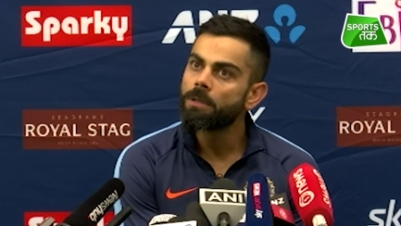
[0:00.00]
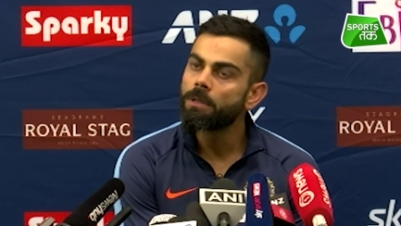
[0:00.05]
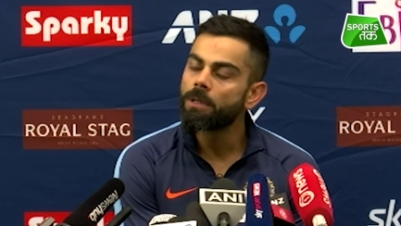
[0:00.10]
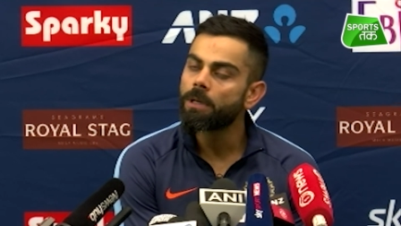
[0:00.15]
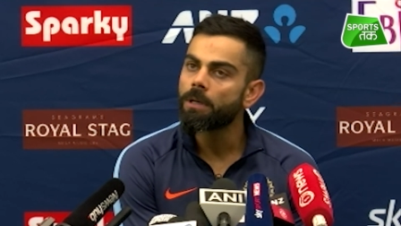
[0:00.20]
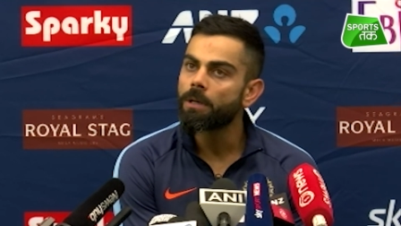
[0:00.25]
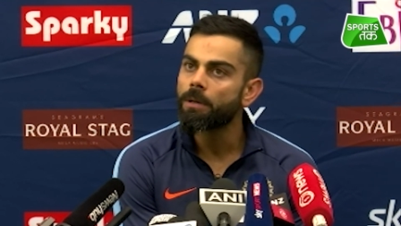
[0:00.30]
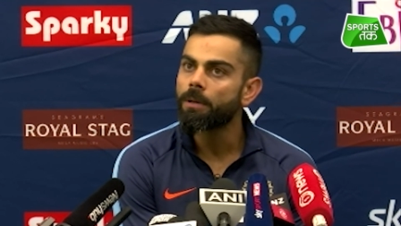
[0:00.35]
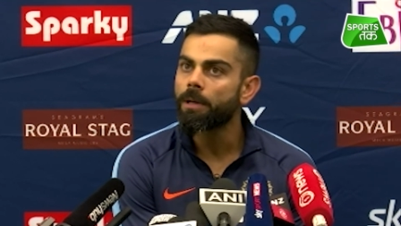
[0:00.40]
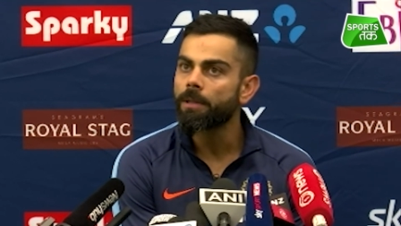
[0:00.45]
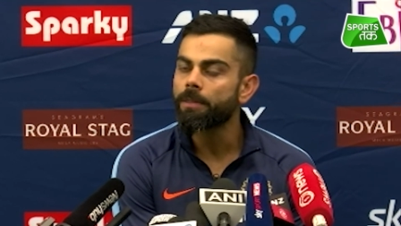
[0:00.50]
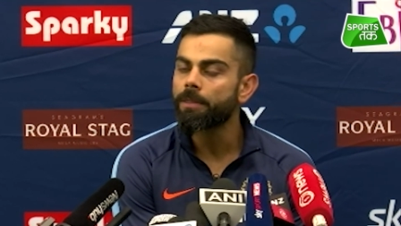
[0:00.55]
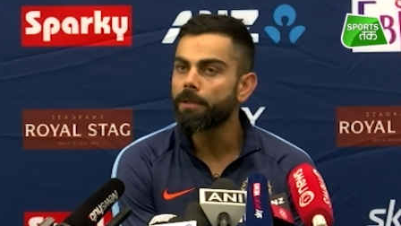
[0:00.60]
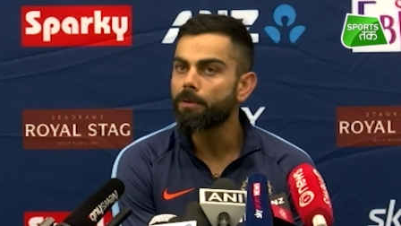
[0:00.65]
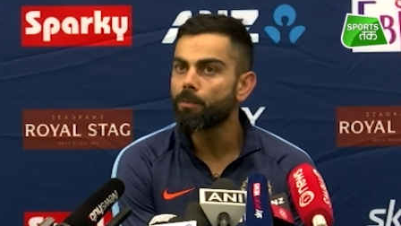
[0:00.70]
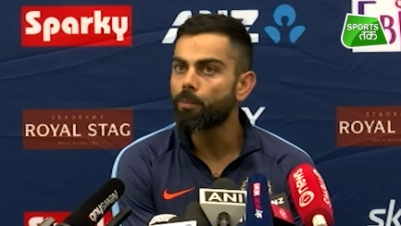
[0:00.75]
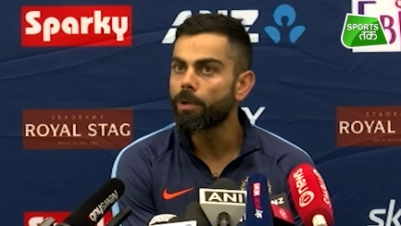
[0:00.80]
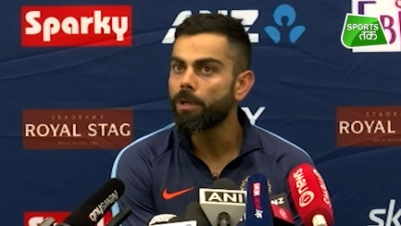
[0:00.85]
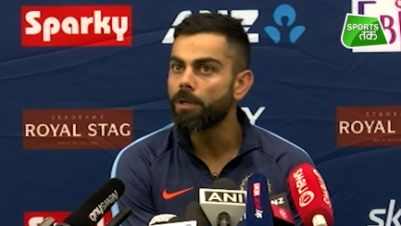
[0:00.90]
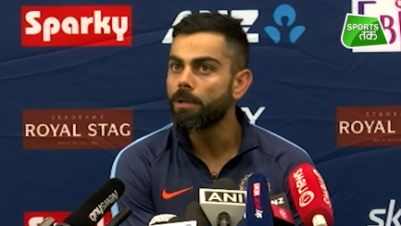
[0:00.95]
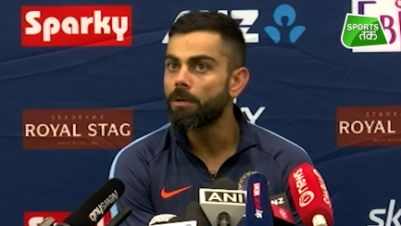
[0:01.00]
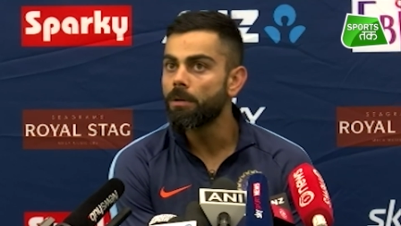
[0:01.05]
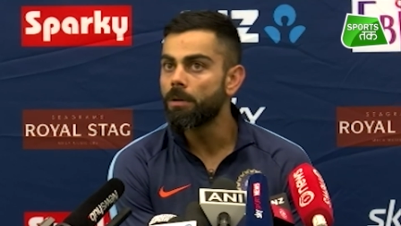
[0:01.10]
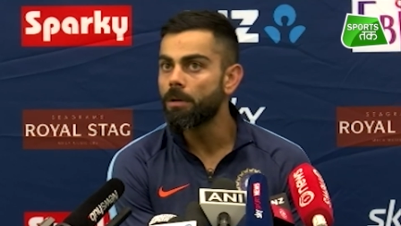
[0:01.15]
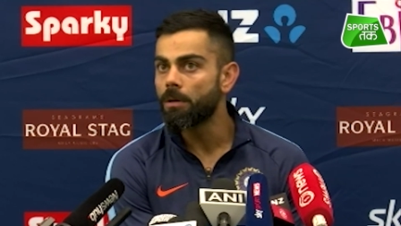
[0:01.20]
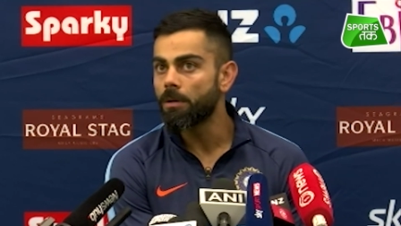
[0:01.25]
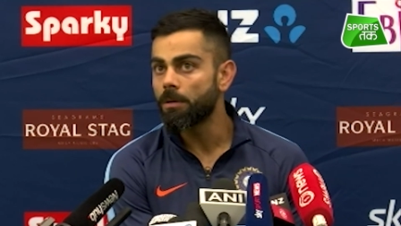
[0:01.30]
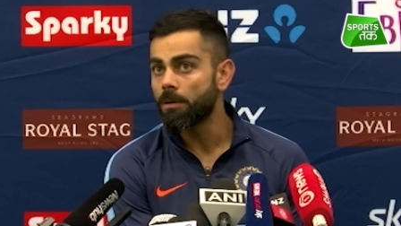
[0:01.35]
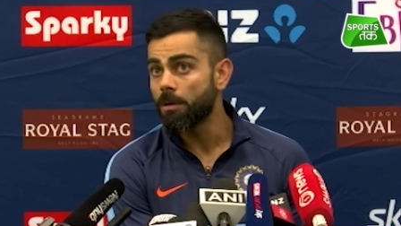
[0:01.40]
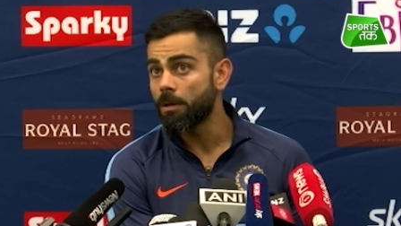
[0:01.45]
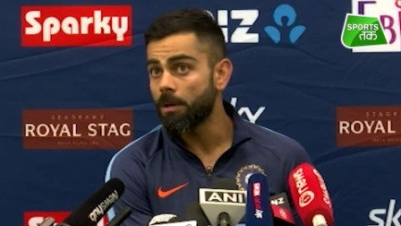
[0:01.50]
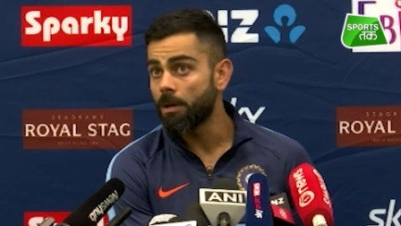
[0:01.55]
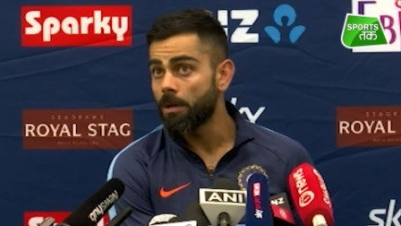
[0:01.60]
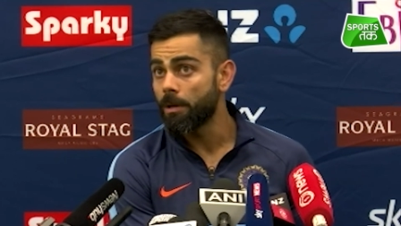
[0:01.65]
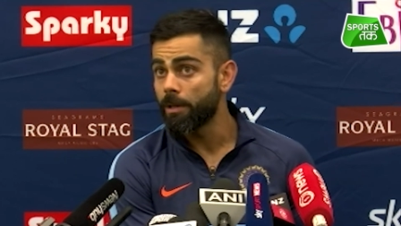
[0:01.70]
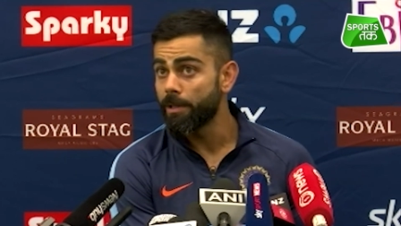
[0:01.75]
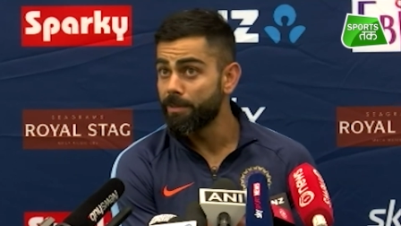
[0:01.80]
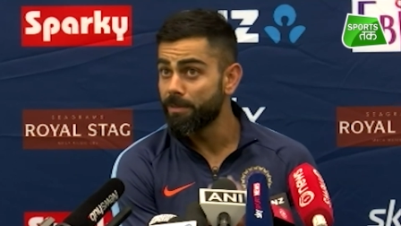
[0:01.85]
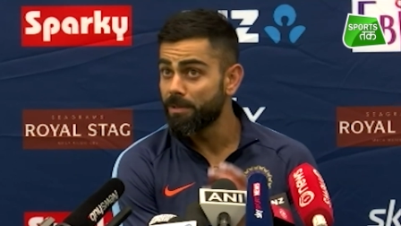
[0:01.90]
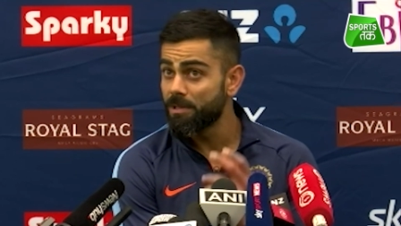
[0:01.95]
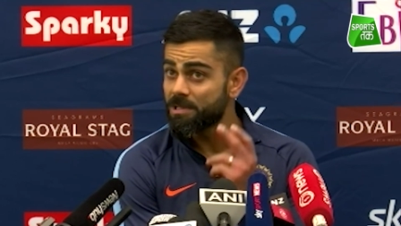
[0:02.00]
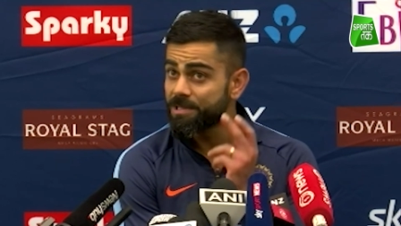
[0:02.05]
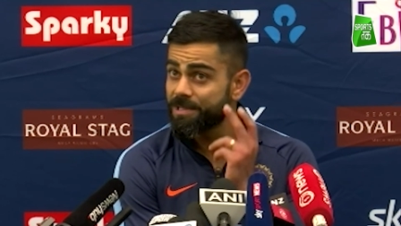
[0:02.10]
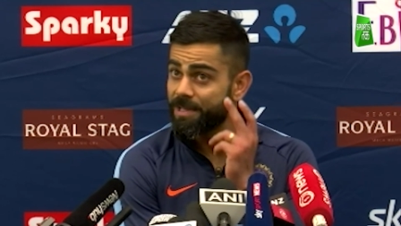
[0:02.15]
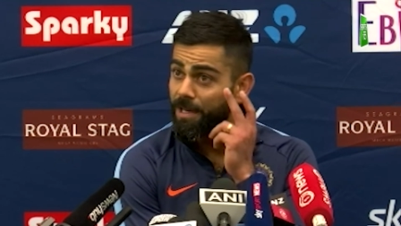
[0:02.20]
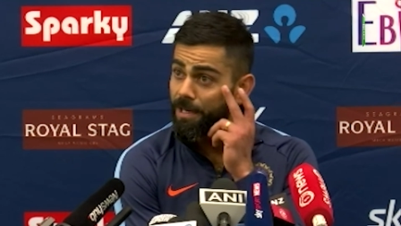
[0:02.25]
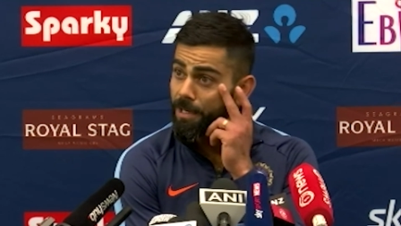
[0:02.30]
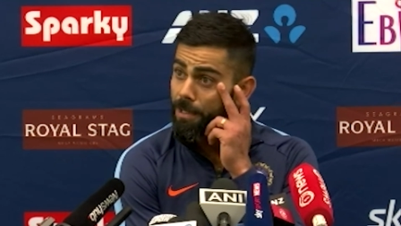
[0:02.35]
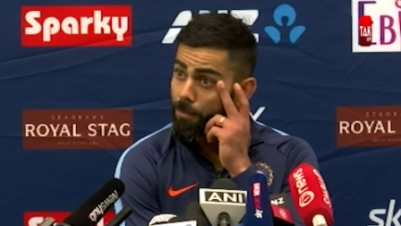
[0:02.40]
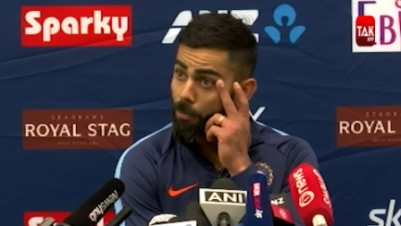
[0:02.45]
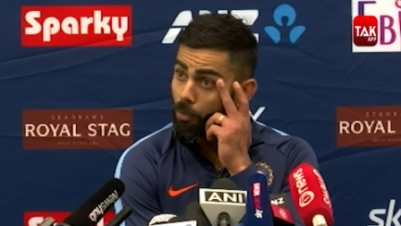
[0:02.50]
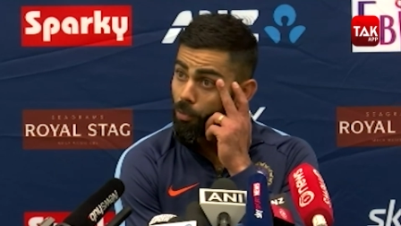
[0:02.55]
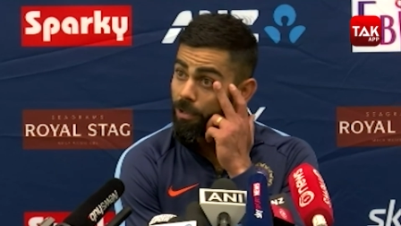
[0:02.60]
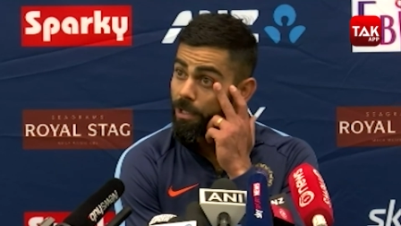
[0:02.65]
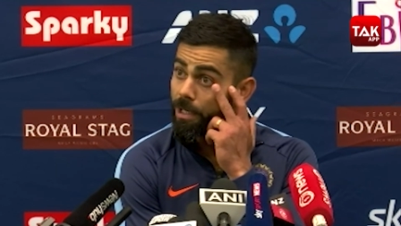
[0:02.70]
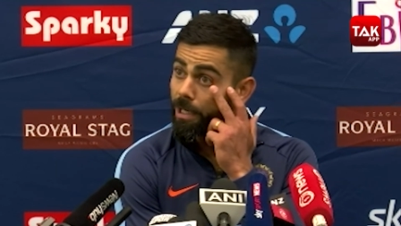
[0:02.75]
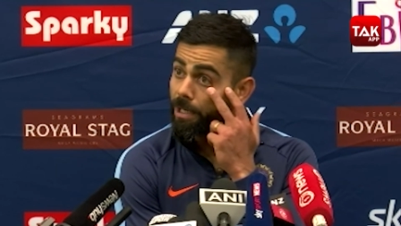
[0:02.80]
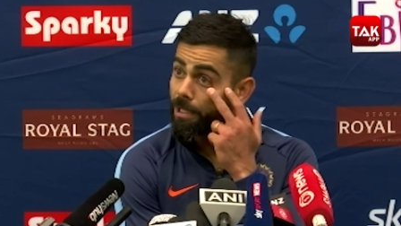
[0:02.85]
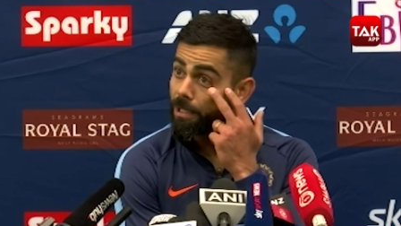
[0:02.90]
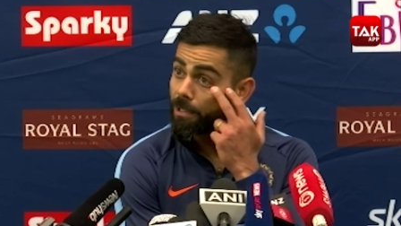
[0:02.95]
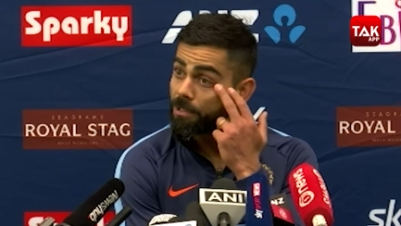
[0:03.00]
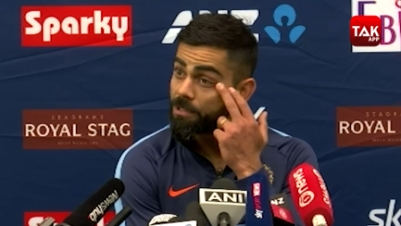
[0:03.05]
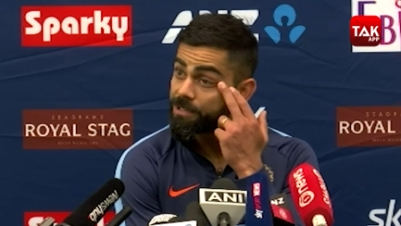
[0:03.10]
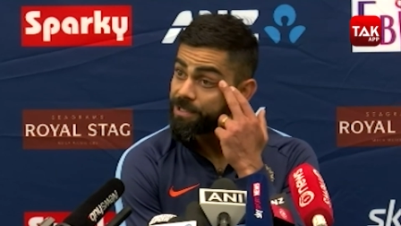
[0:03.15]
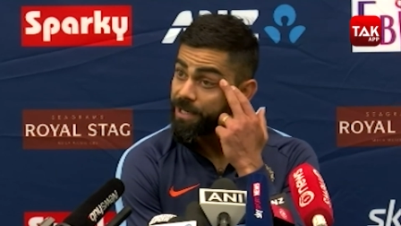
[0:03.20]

Yeah, I think wind in this stadium more than any other